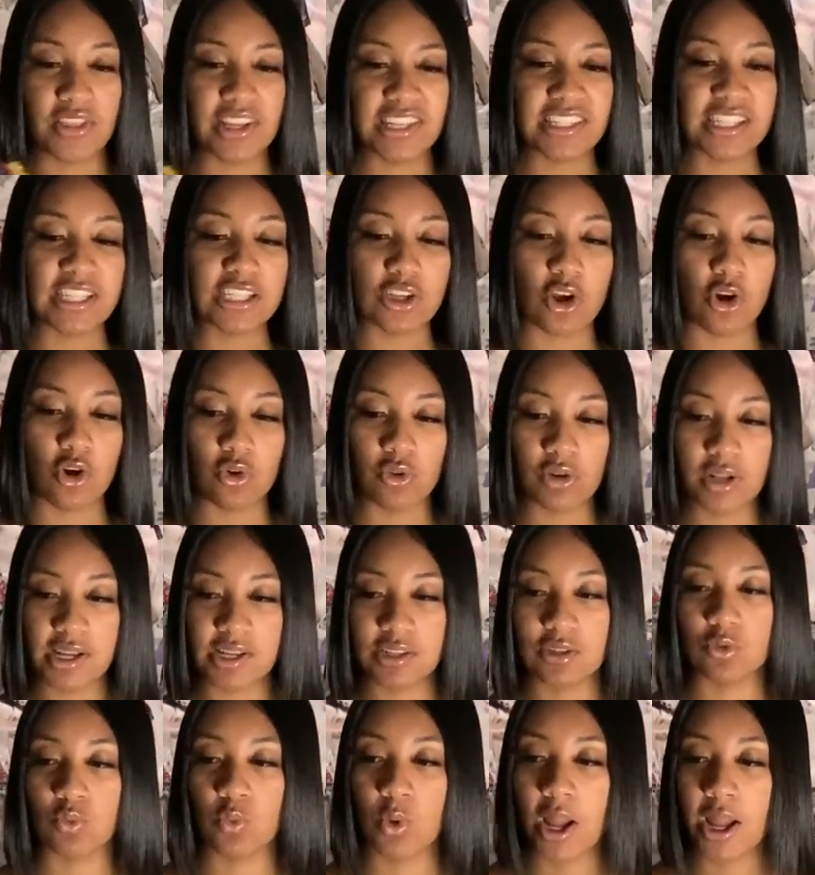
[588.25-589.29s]
This is old
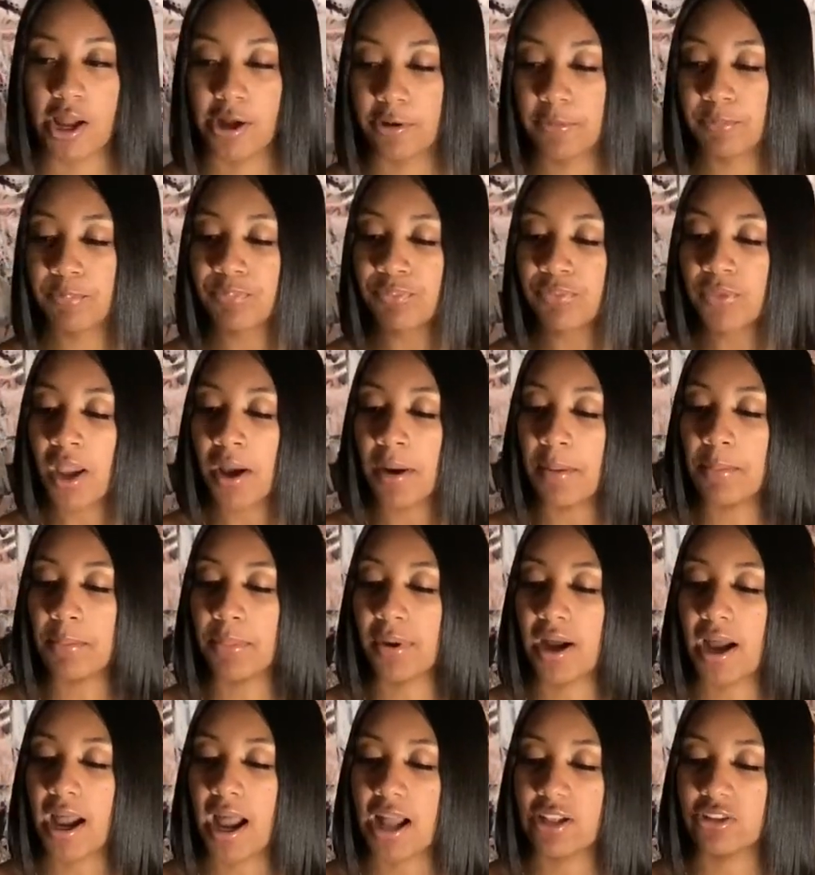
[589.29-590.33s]
as well,
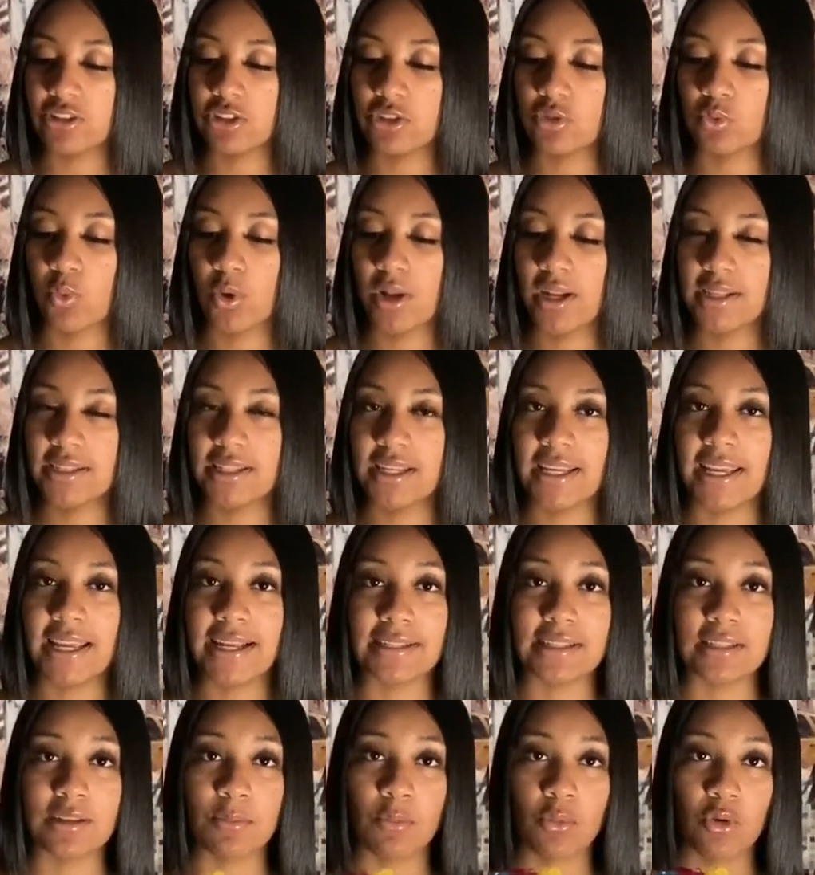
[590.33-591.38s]
but I just wanted to
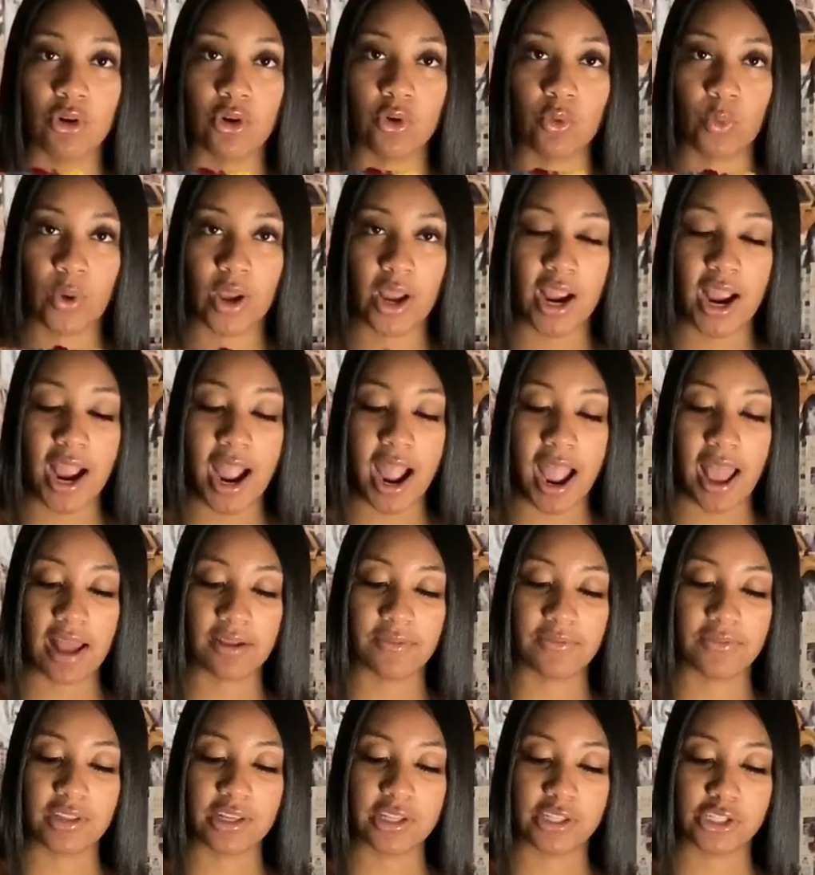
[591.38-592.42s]
get some more wear out
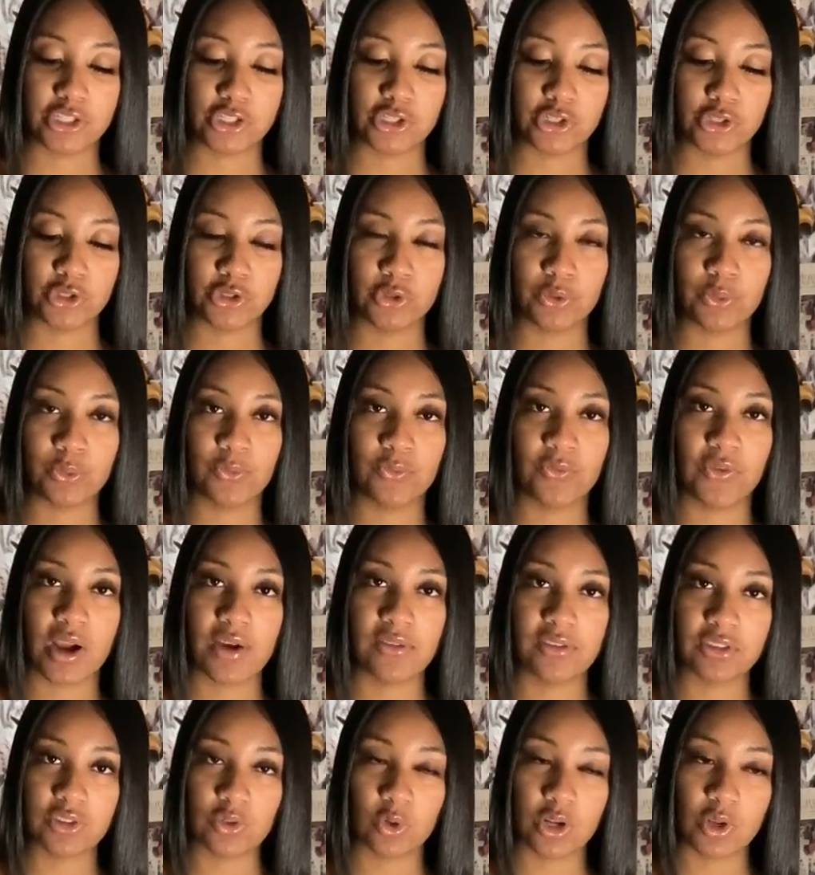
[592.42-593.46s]
of this too.
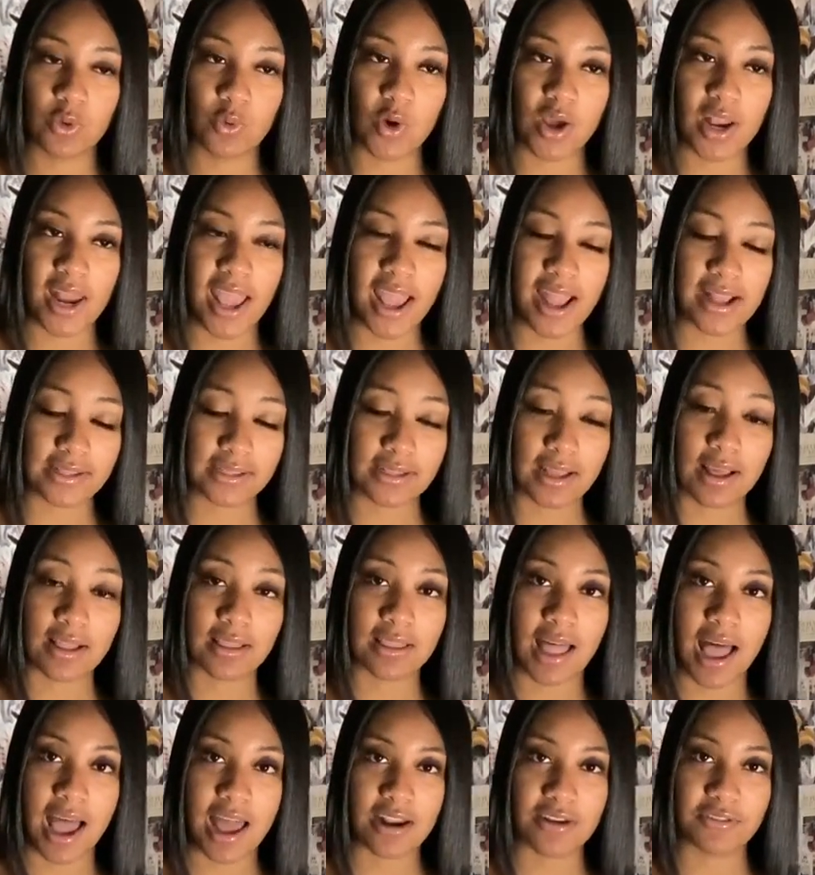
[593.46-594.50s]
Forever 21 has
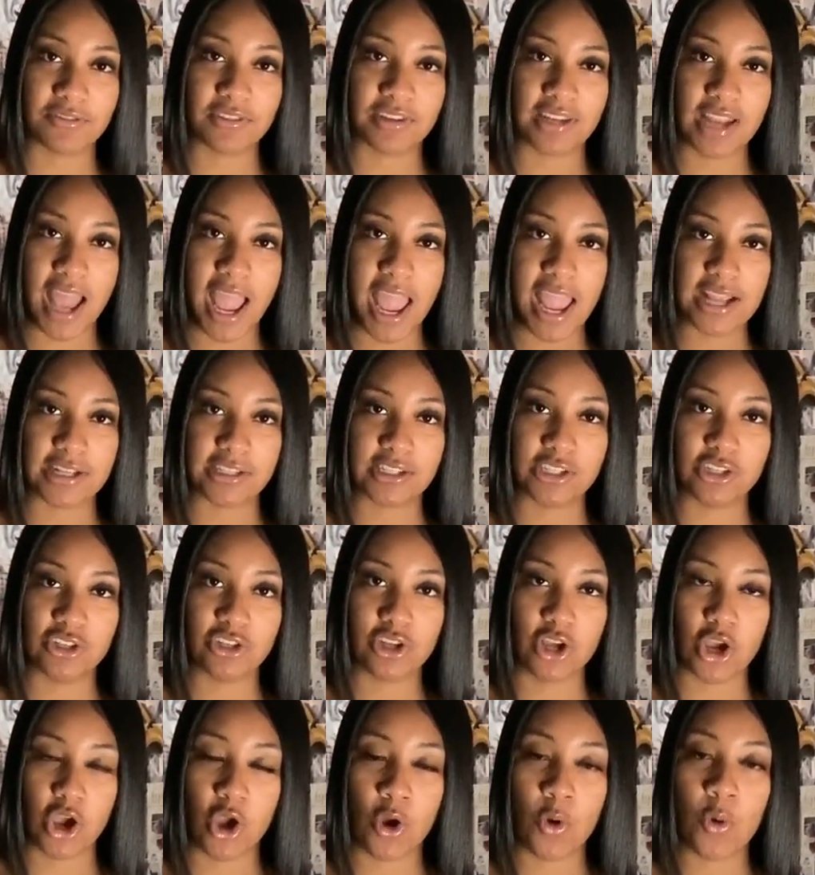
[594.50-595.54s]
a lot of nice, you
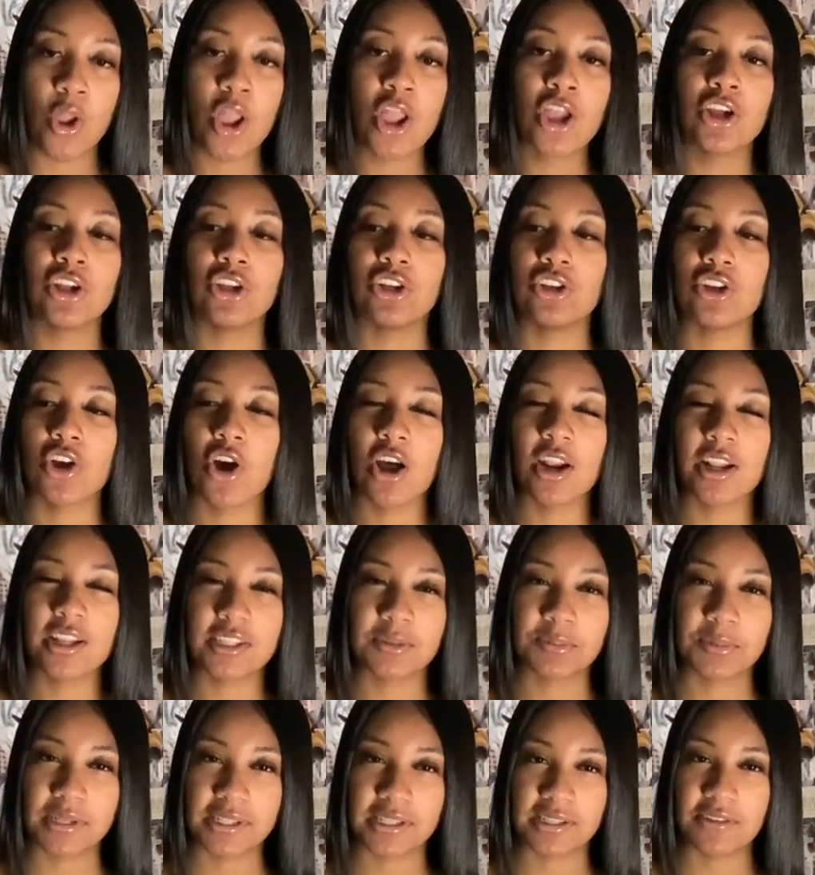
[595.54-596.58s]
know,
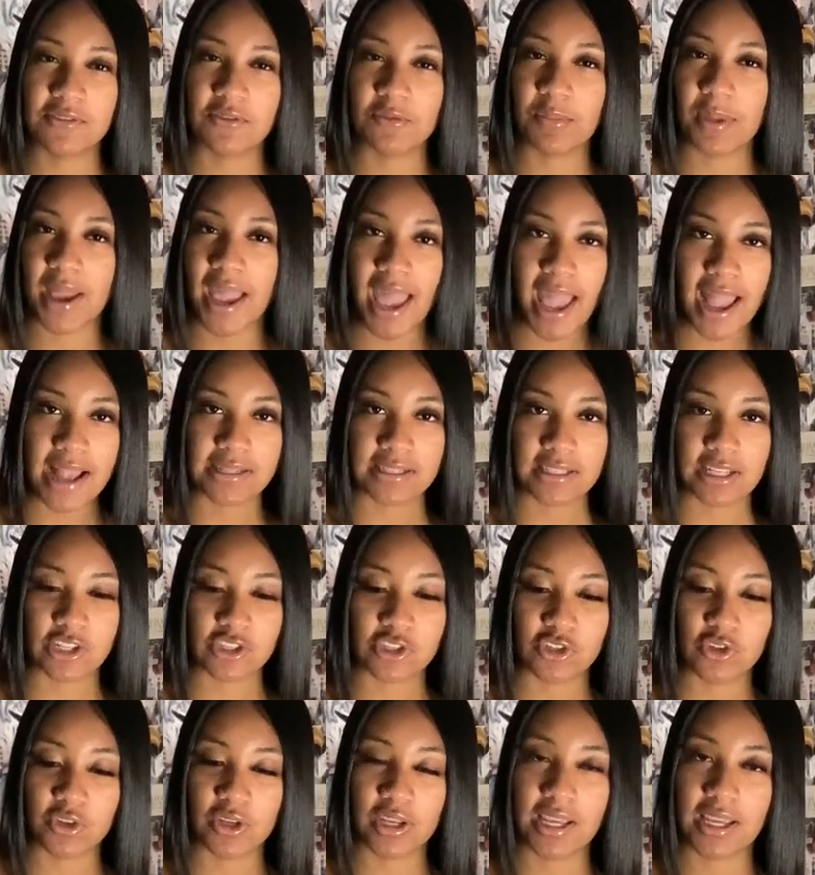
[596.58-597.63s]
non-expensive bags
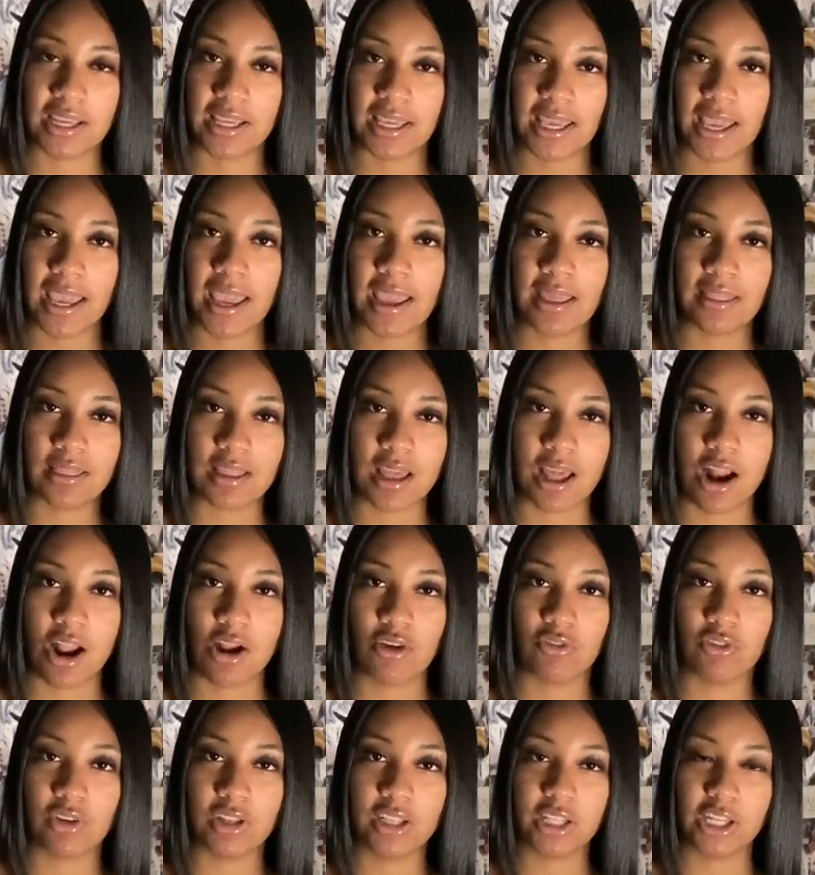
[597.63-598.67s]
that you can get that
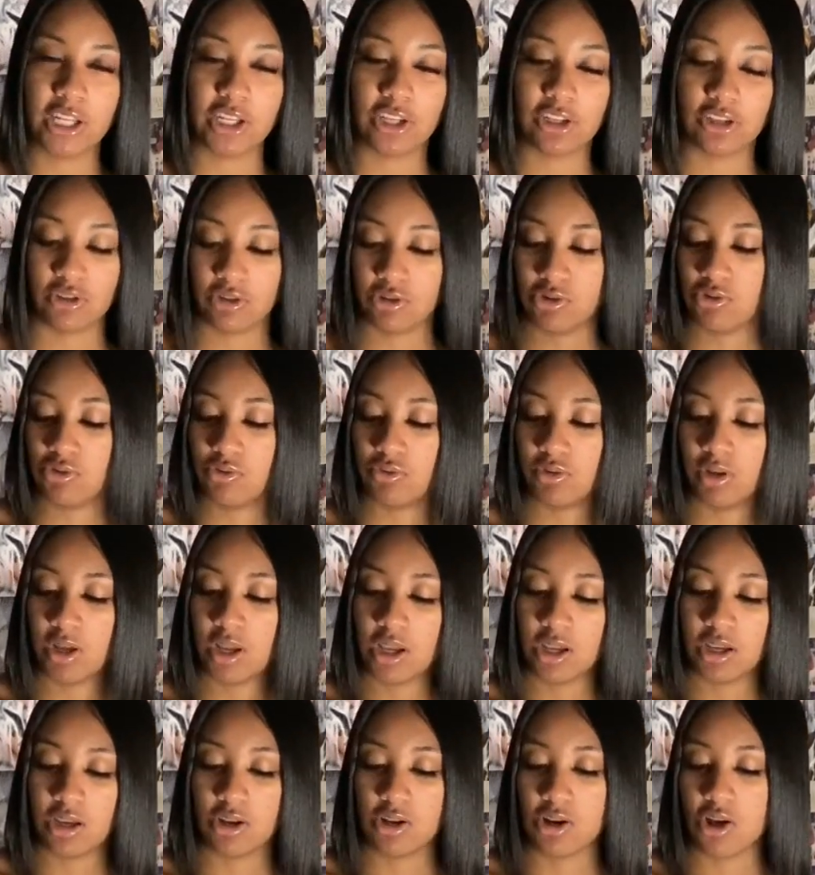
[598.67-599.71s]
are really cute,
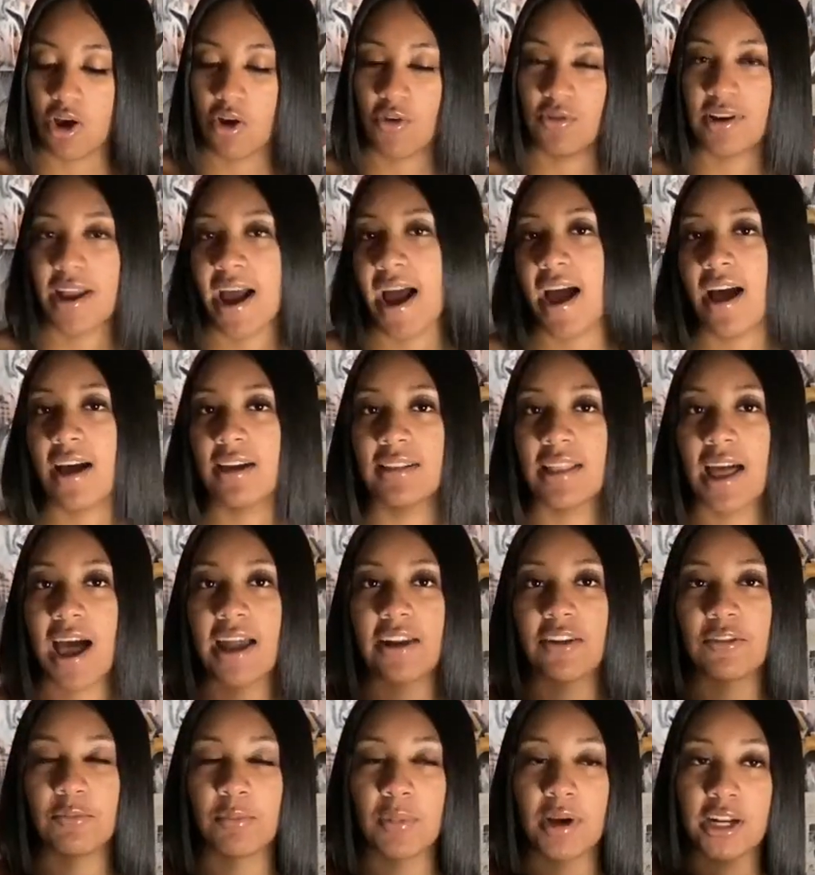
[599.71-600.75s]
you know, not a
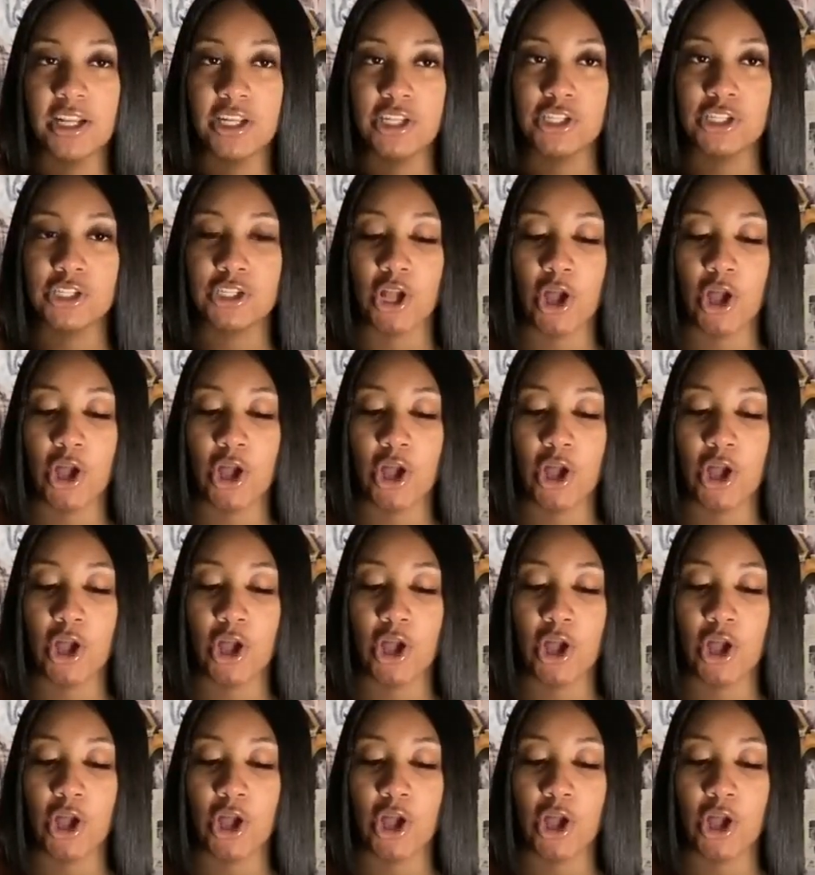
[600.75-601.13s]
lot of money.